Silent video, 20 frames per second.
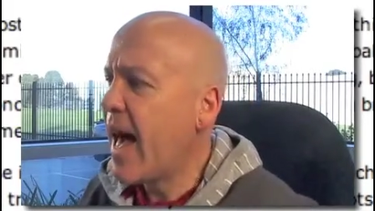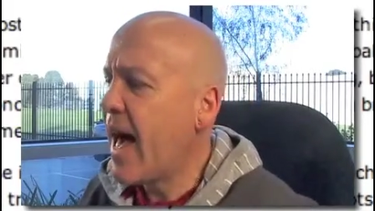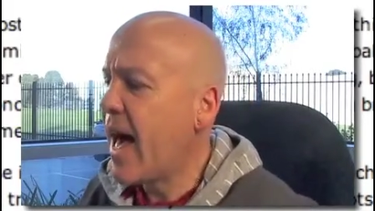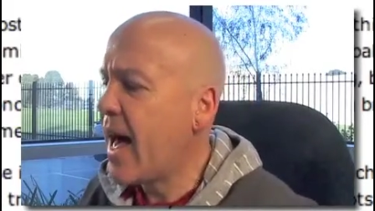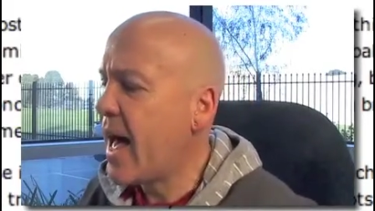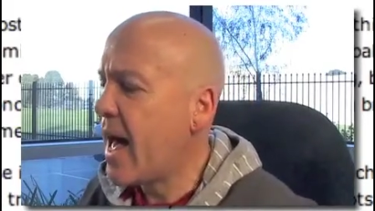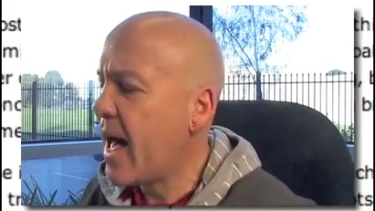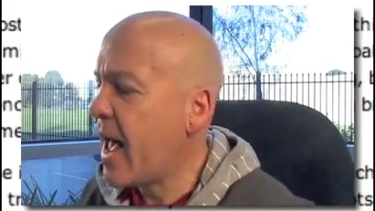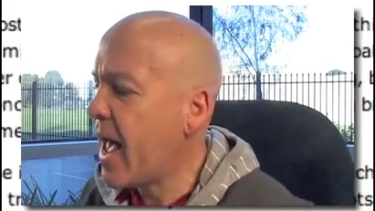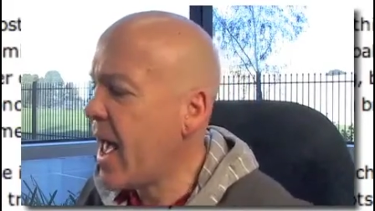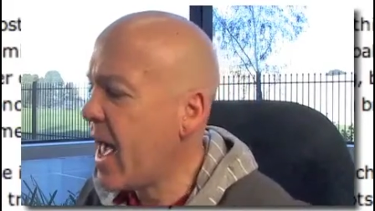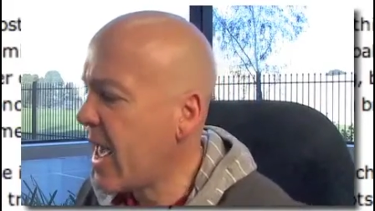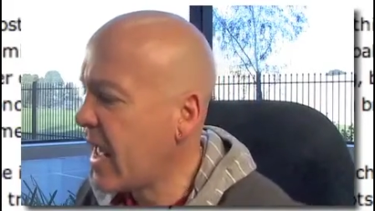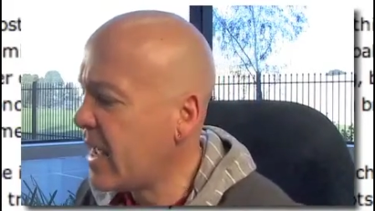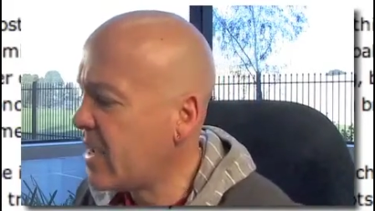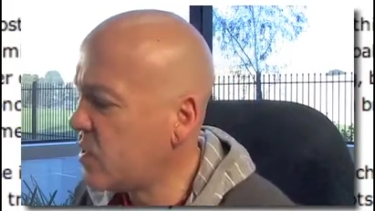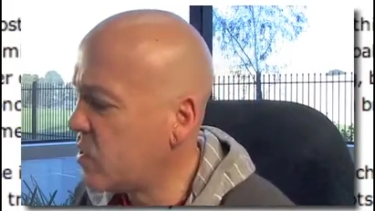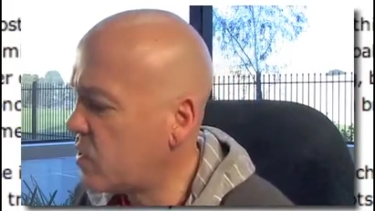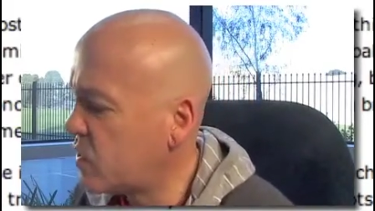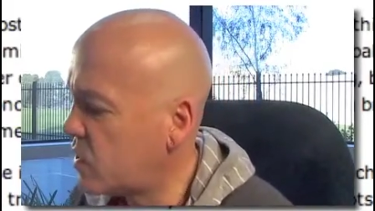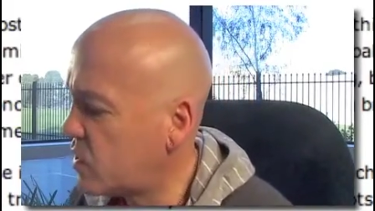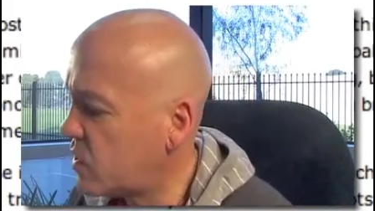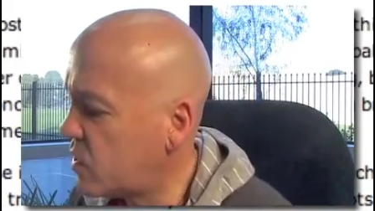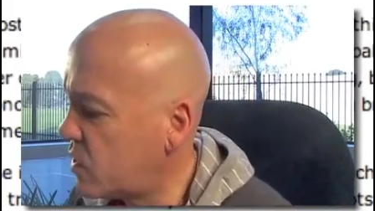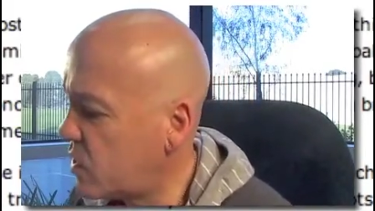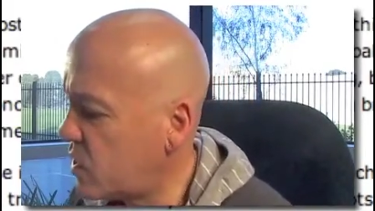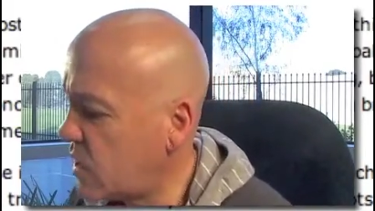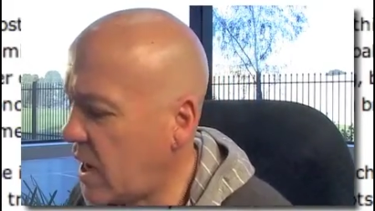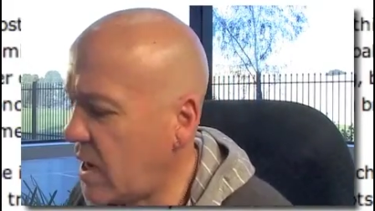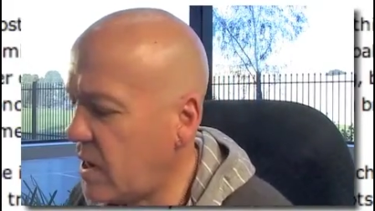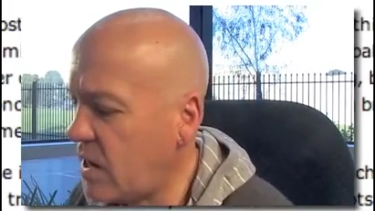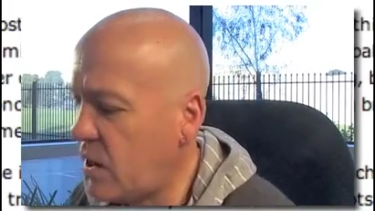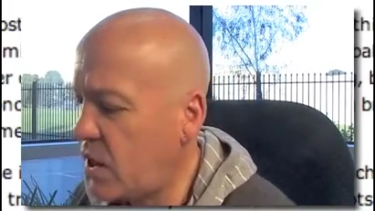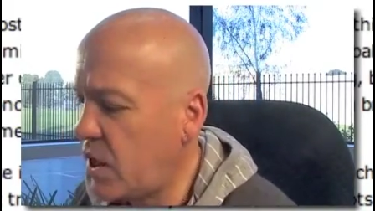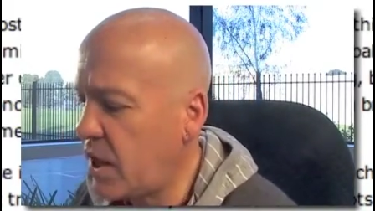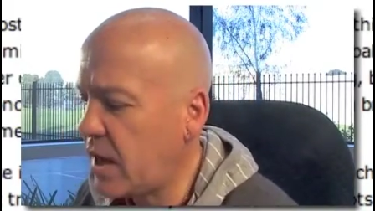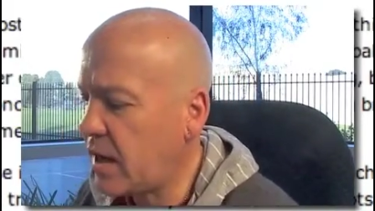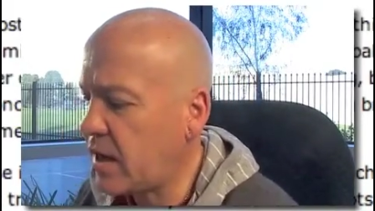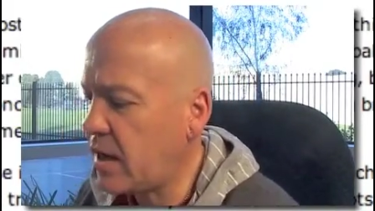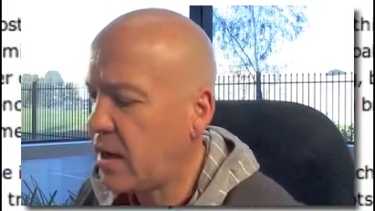uh, has said
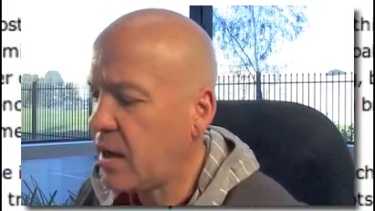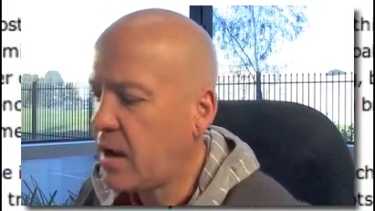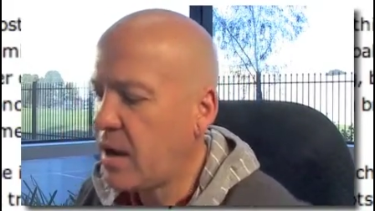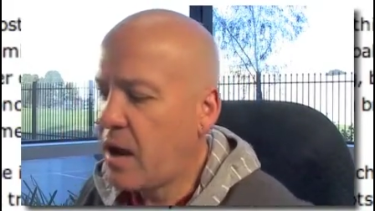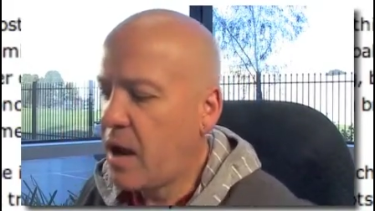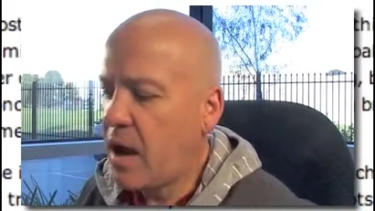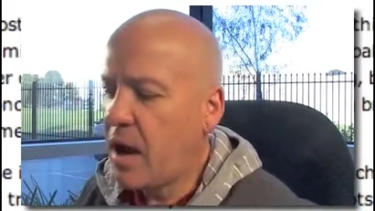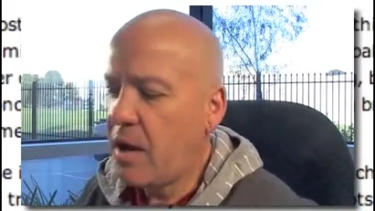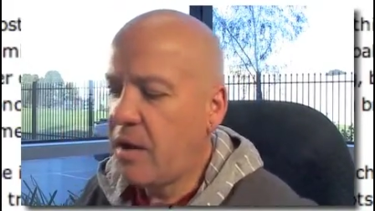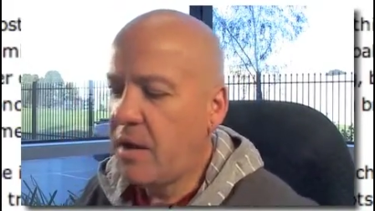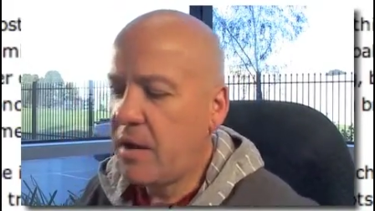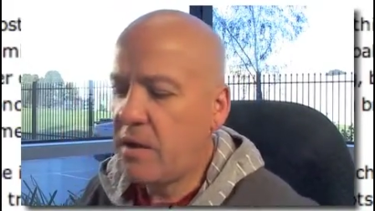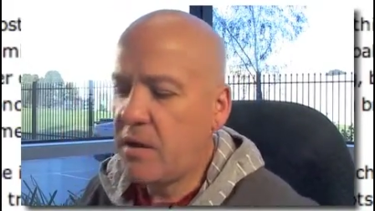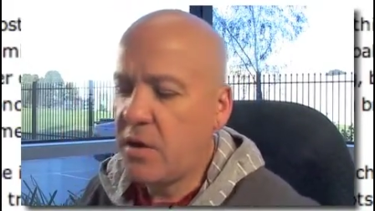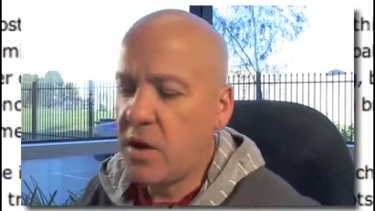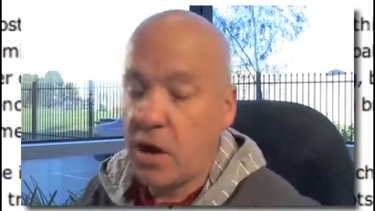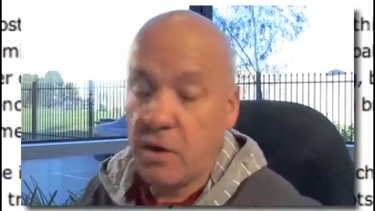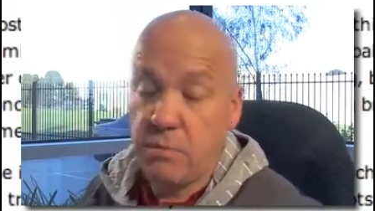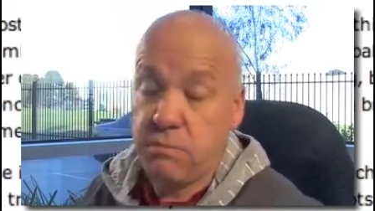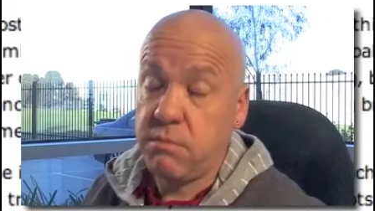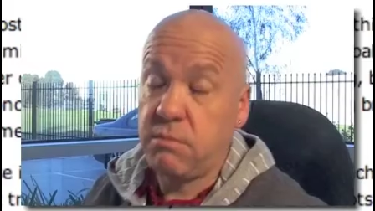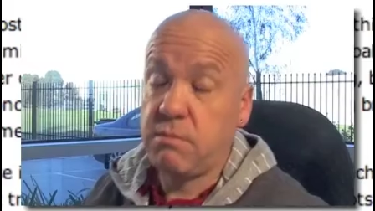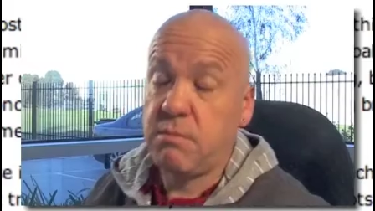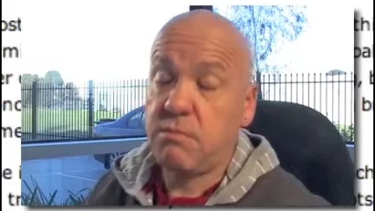that, you know,